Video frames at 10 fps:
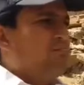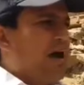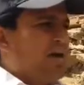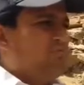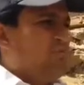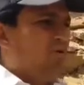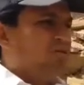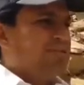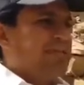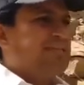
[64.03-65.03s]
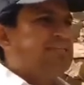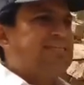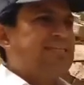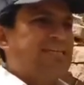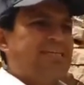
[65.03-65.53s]
bivalves and
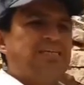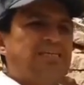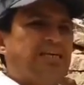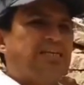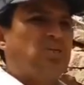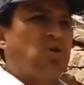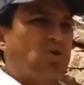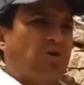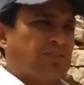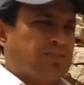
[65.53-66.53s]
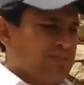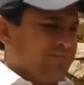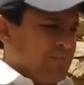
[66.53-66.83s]
scleractinian corals.